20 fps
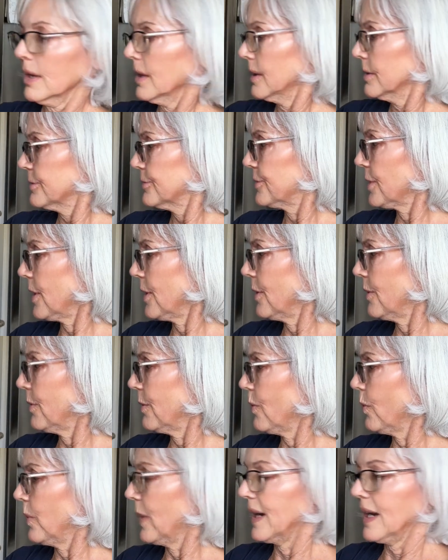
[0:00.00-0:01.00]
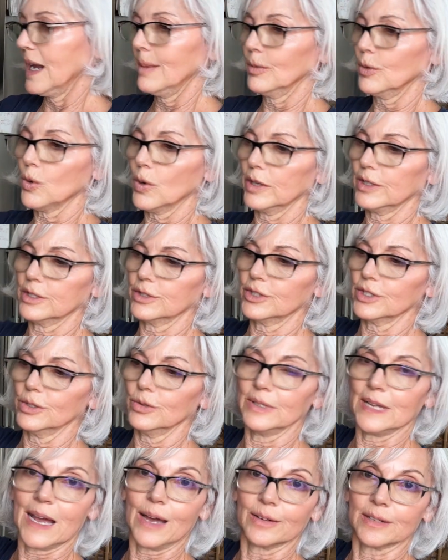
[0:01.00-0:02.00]
So what I'm going to do
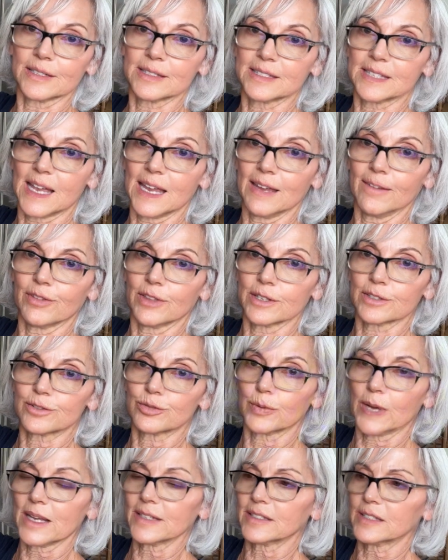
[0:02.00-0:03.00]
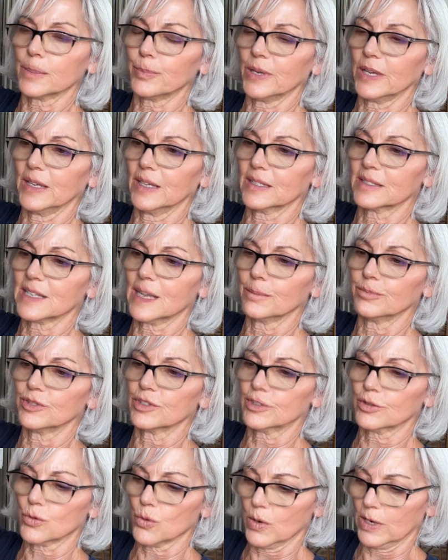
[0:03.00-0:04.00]
now to save this recipe is I'm
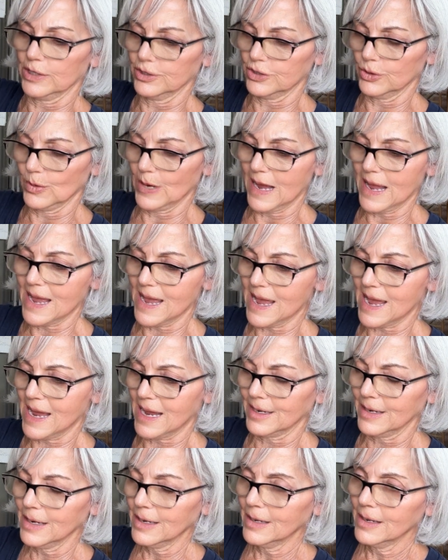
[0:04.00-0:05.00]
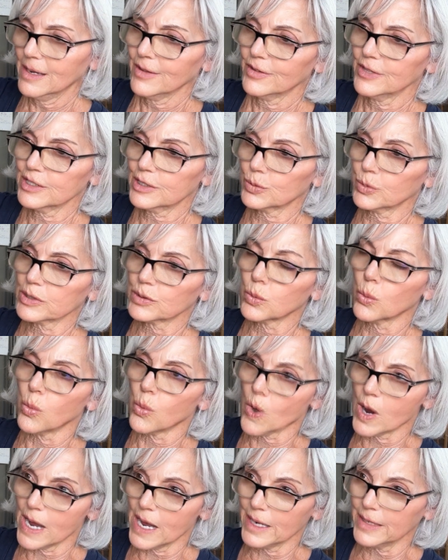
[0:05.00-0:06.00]
just going to add, this was
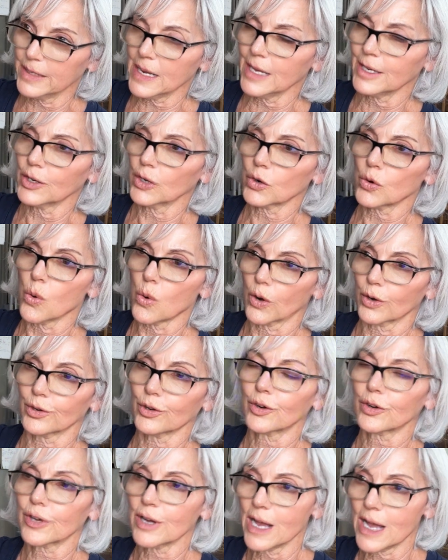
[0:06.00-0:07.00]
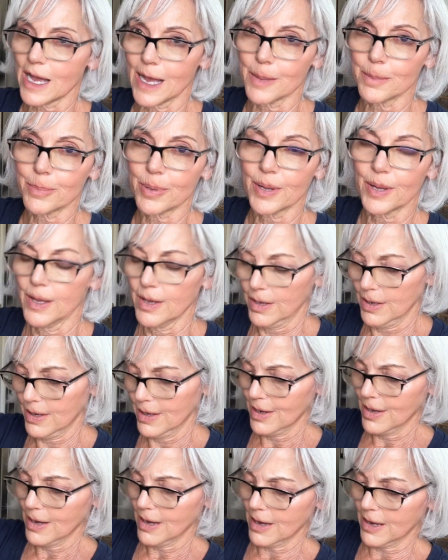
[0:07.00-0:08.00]
1 1/4 cup
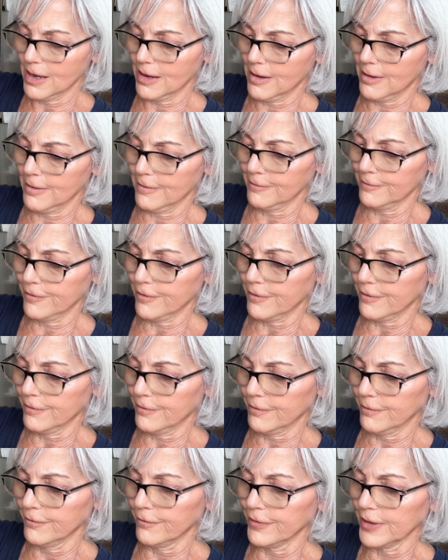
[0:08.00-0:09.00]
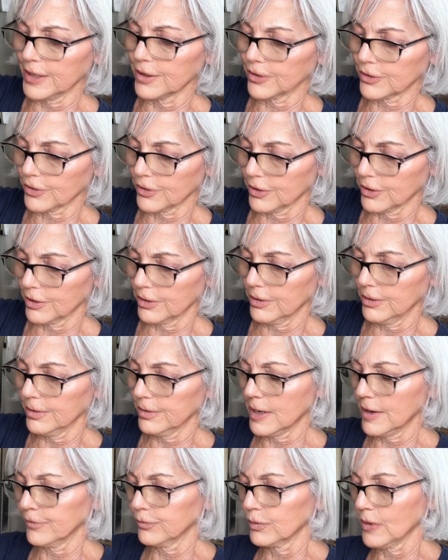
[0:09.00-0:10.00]
of vinegar,
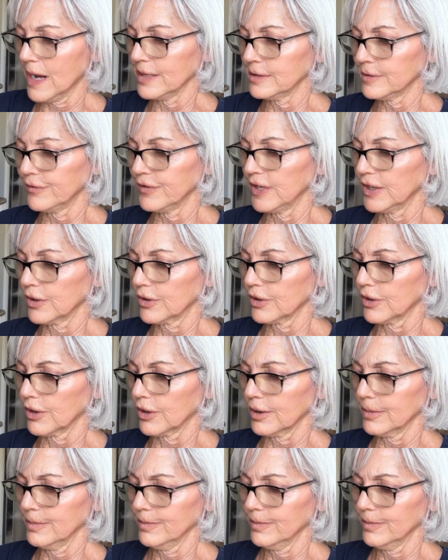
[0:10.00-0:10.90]
of rice vinegar,